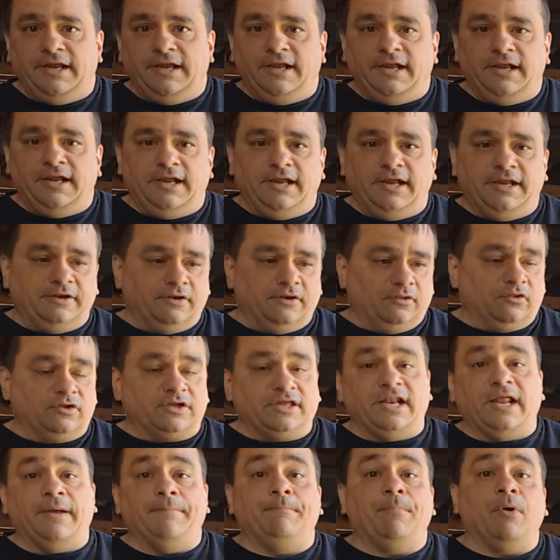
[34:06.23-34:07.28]
And they're looking
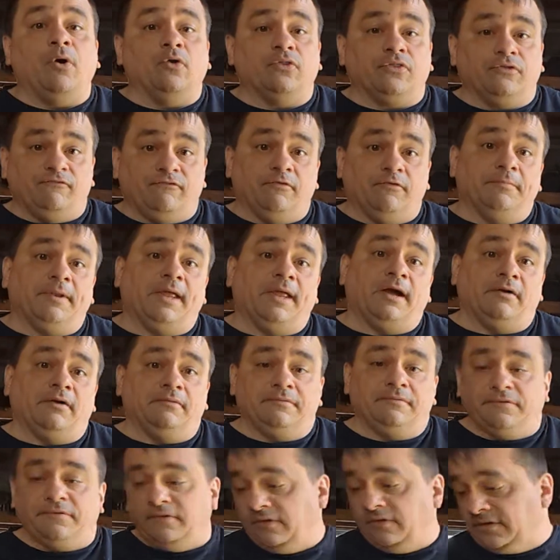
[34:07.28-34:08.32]
at both of them
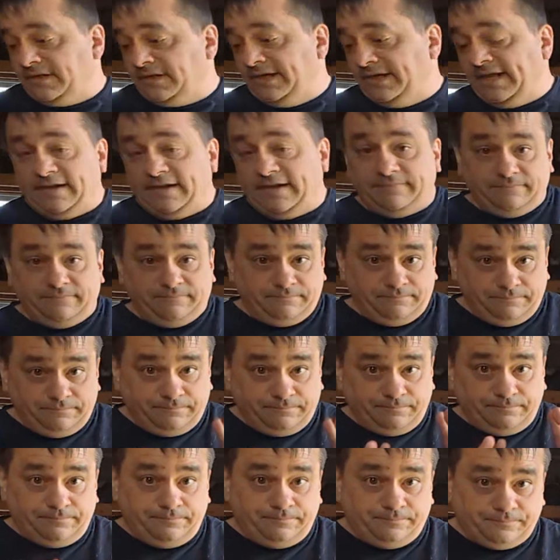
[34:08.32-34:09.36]
now. They're looking at
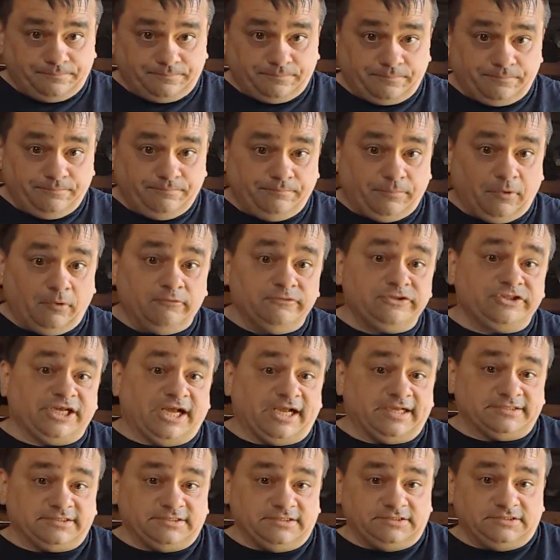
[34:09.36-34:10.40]
both
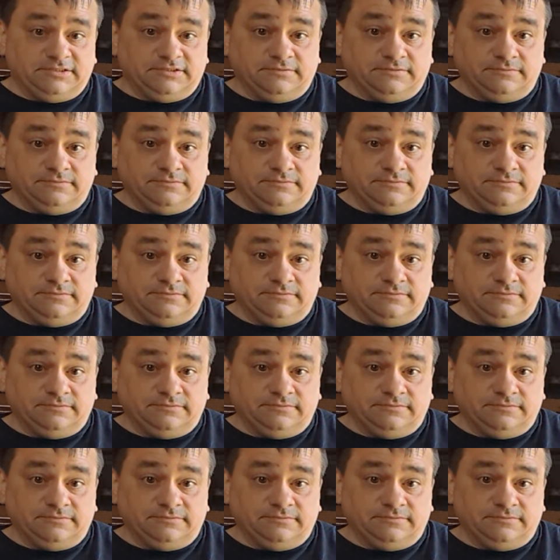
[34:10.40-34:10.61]
chassis.